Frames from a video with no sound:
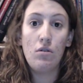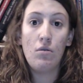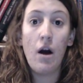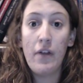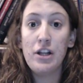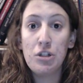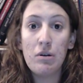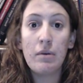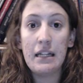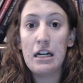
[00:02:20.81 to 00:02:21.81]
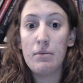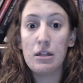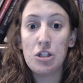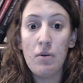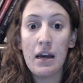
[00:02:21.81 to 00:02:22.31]
Are they doing what they need to be
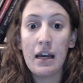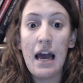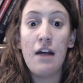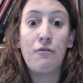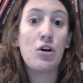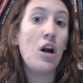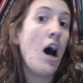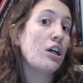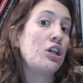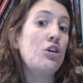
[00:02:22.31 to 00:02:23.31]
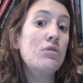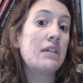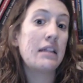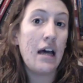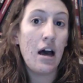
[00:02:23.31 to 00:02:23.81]
doing? And if we're not
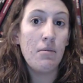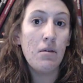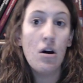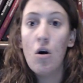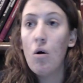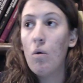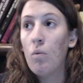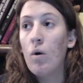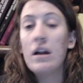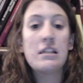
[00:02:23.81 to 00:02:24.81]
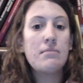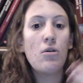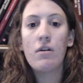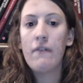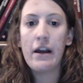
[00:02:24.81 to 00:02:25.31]
using them, what is the
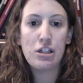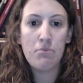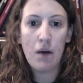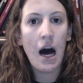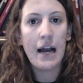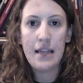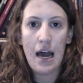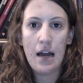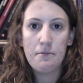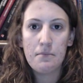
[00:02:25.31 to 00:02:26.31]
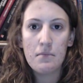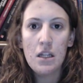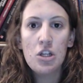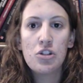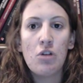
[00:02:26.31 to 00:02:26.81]
motivation behind that?
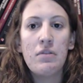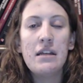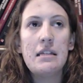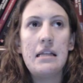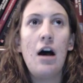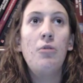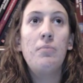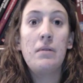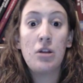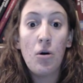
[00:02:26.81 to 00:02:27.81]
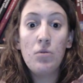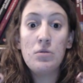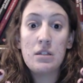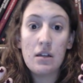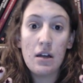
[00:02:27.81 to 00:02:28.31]
So this is how
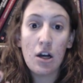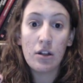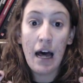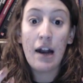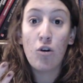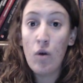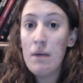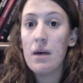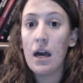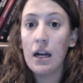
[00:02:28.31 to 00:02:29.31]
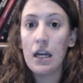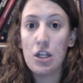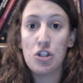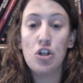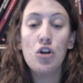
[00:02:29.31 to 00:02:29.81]
that equipment
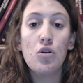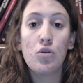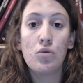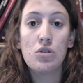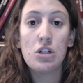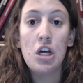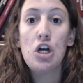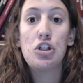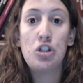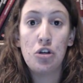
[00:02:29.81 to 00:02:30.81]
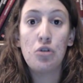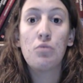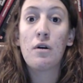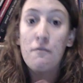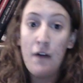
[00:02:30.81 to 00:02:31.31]
is used to
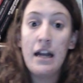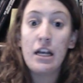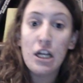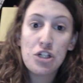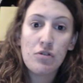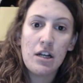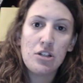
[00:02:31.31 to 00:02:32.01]
prevent injury.